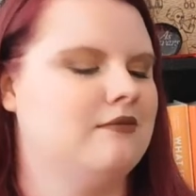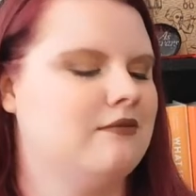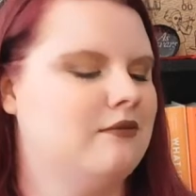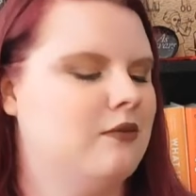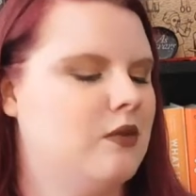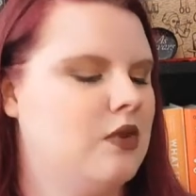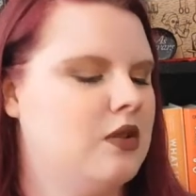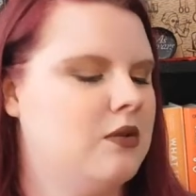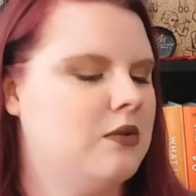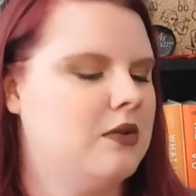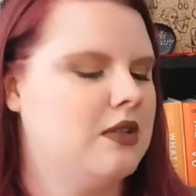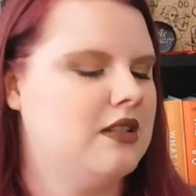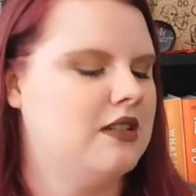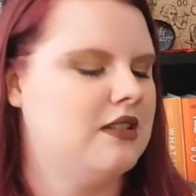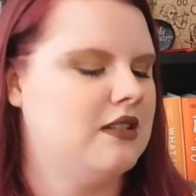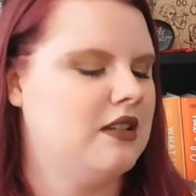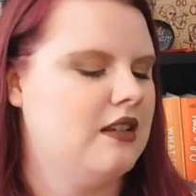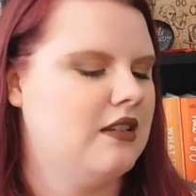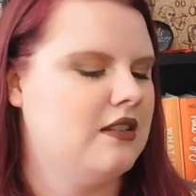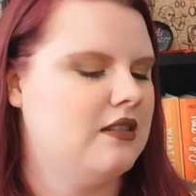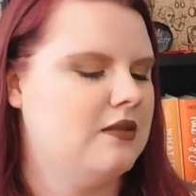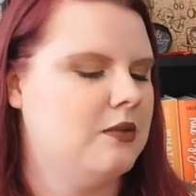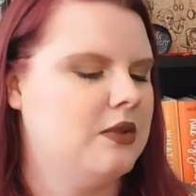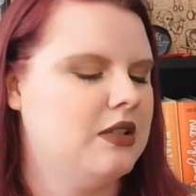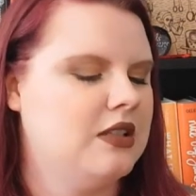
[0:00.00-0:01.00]
Which one is
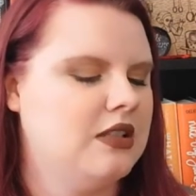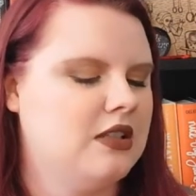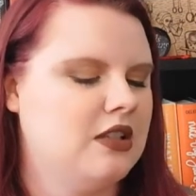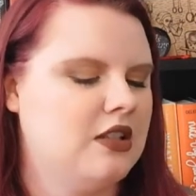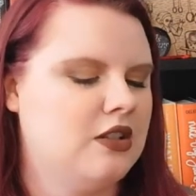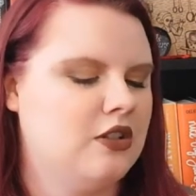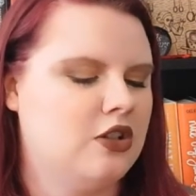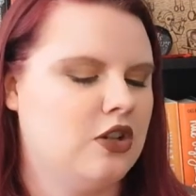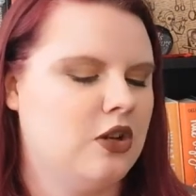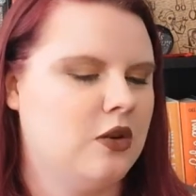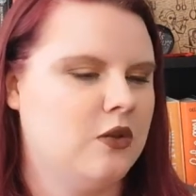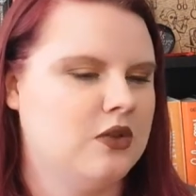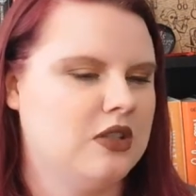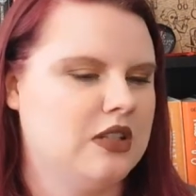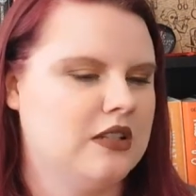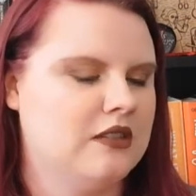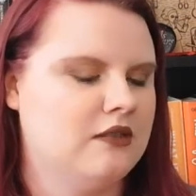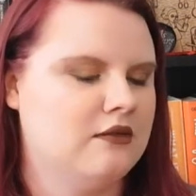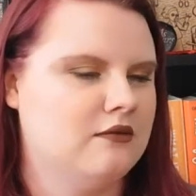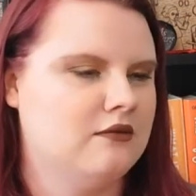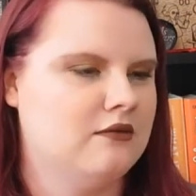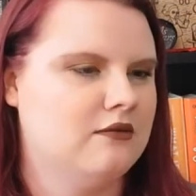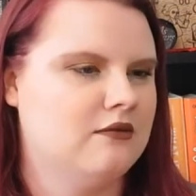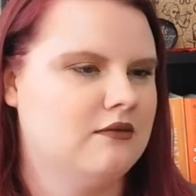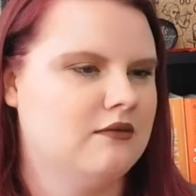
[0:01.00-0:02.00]
this? What's The
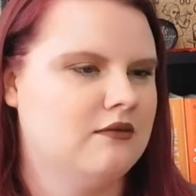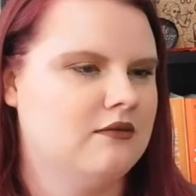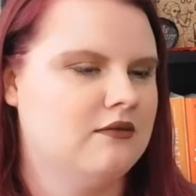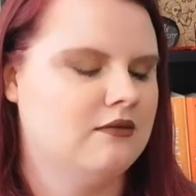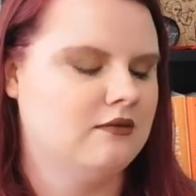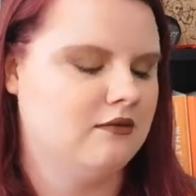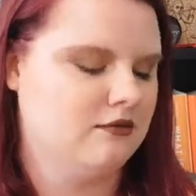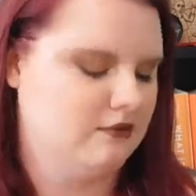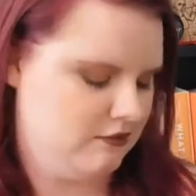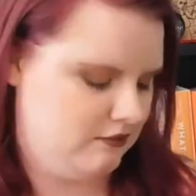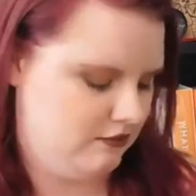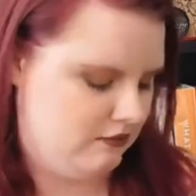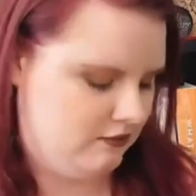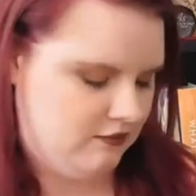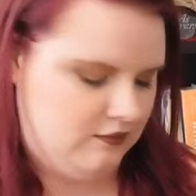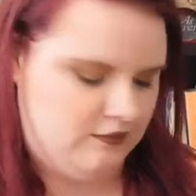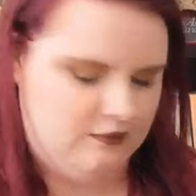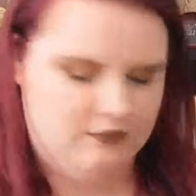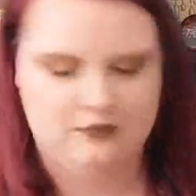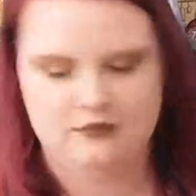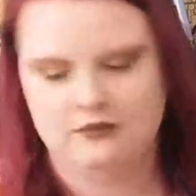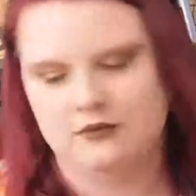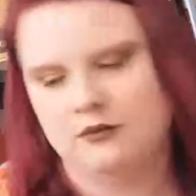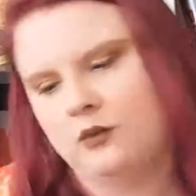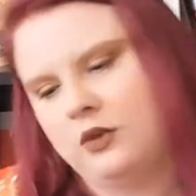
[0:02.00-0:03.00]
Chosen?
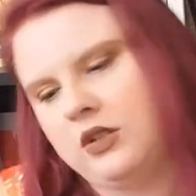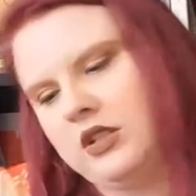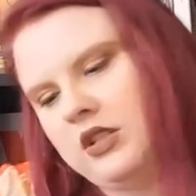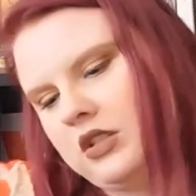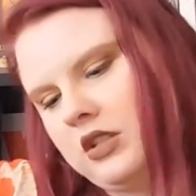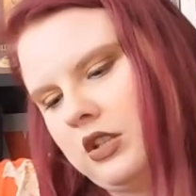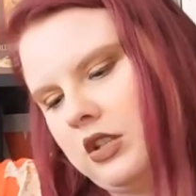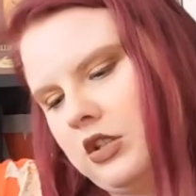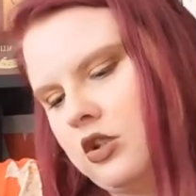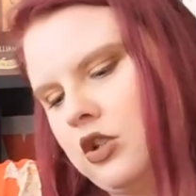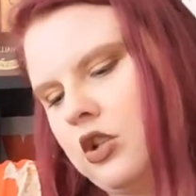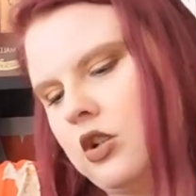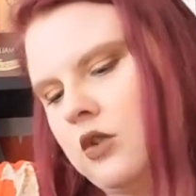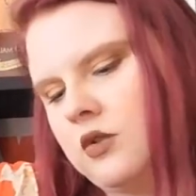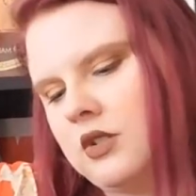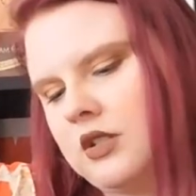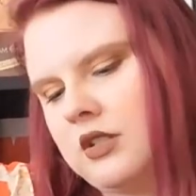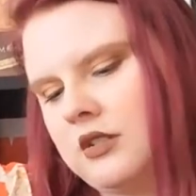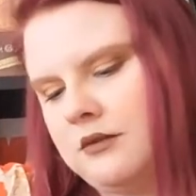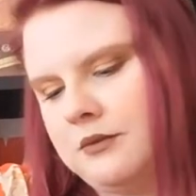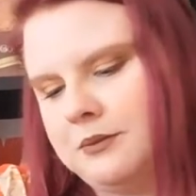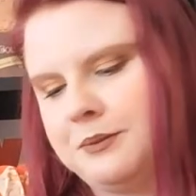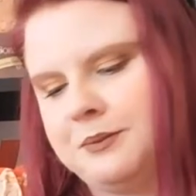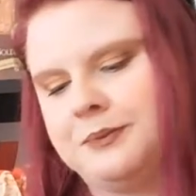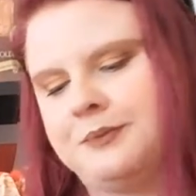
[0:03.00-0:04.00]
What's The
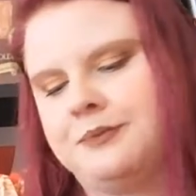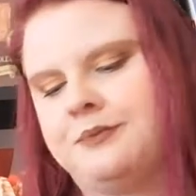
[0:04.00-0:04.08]
Chosen?